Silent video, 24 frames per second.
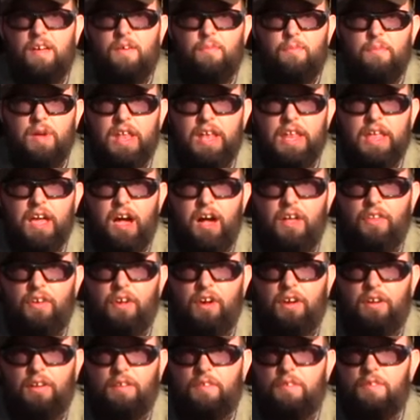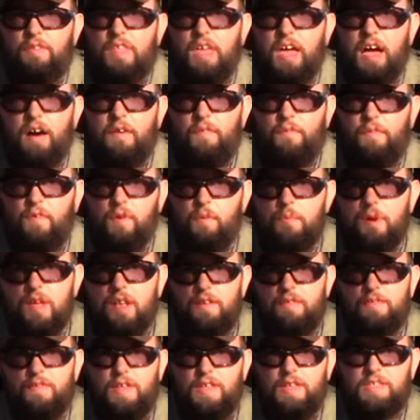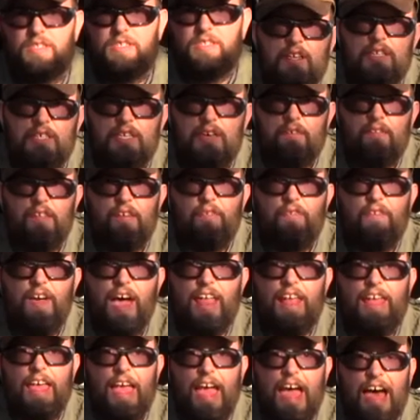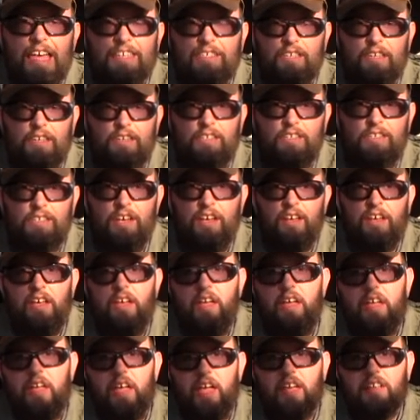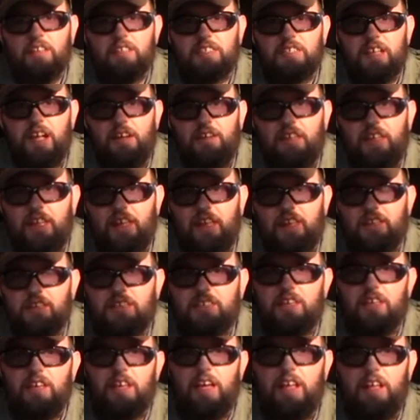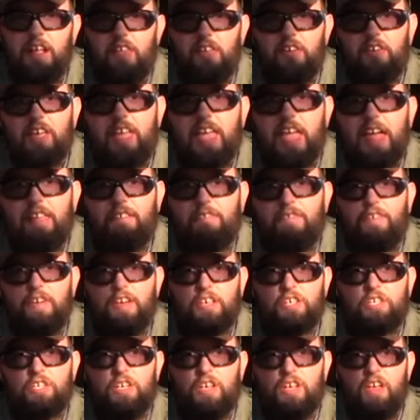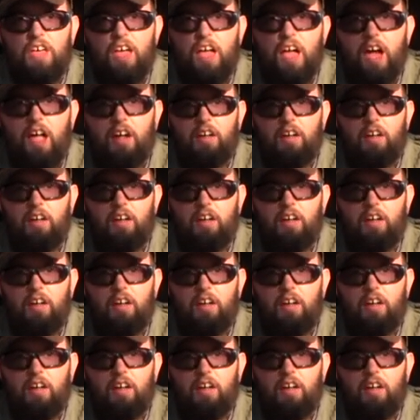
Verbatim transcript: many other helpful benefits. Some of the fatty acids in sardines and other canned fish are